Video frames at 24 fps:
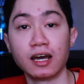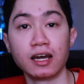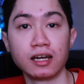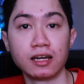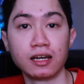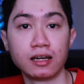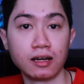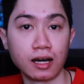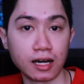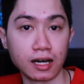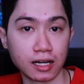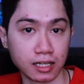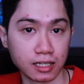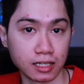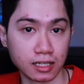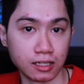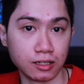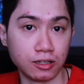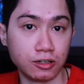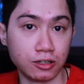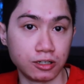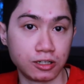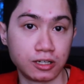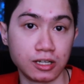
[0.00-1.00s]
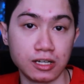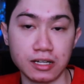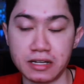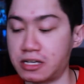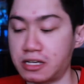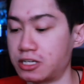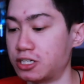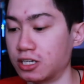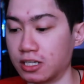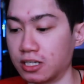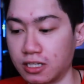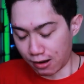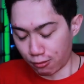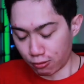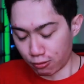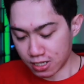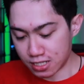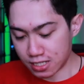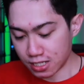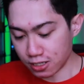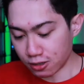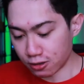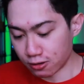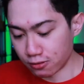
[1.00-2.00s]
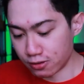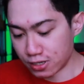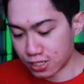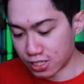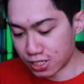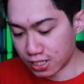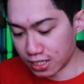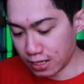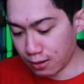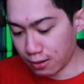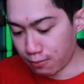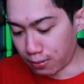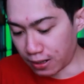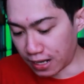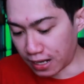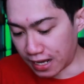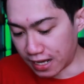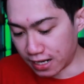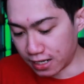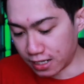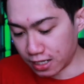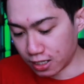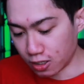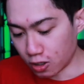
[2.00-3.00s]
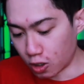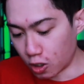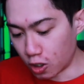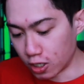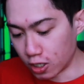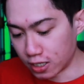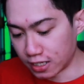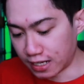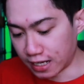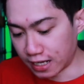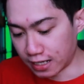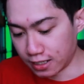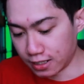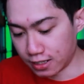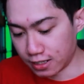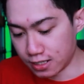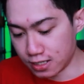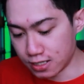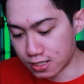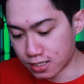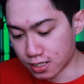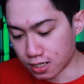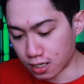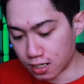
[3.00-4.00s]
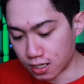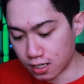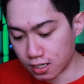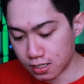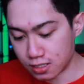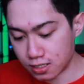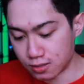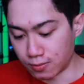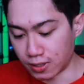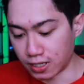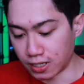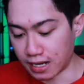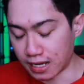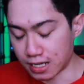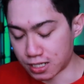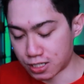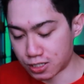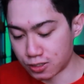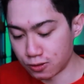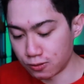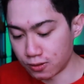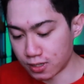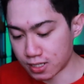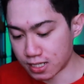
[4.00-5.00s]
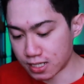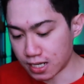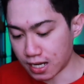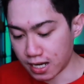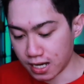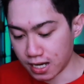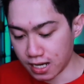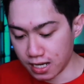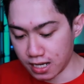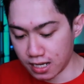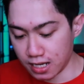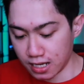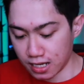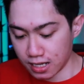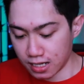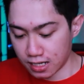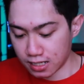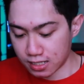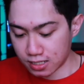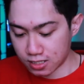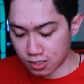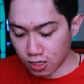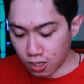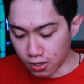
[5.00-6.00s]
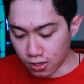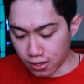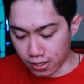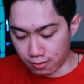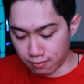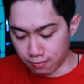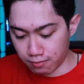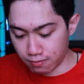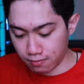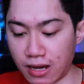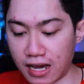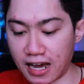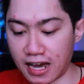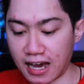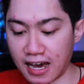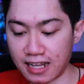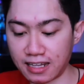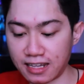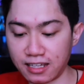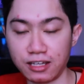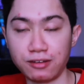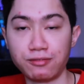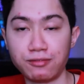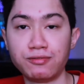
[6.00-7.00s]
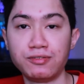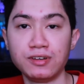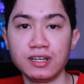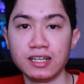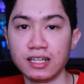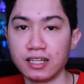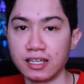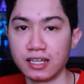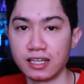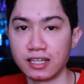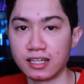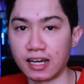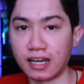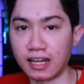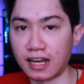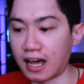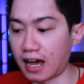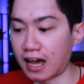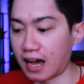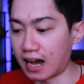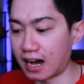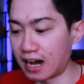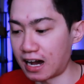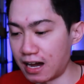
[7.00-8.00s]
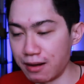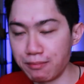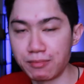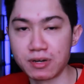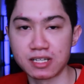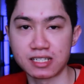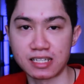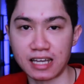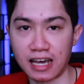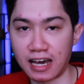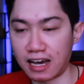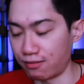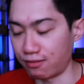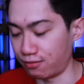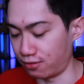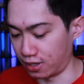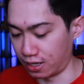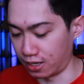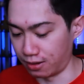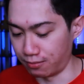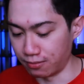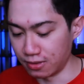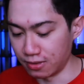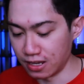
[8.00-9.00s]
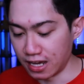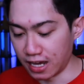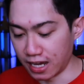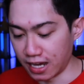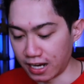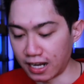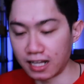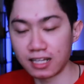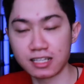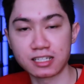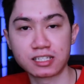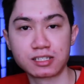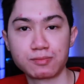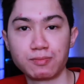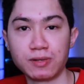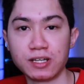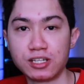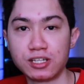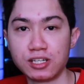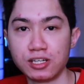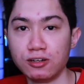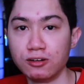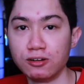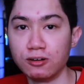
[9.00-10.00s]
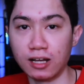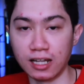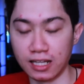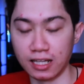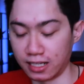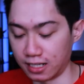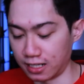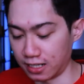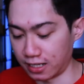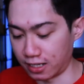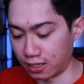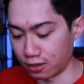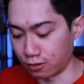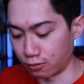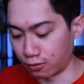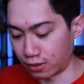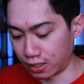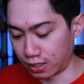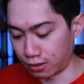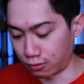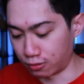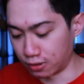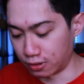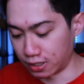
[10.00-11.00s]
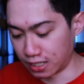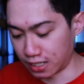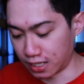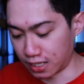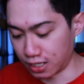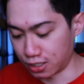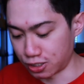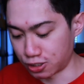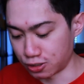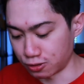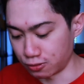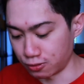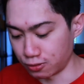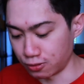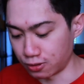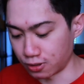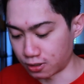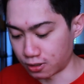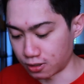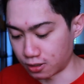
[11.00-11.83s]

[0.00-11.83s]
I got it in good condition. I wasn't originally planning on getting these cards, but as soon as I saw them, I had the feeling that I must have them. And I'll explain to you a little later when, when I show you the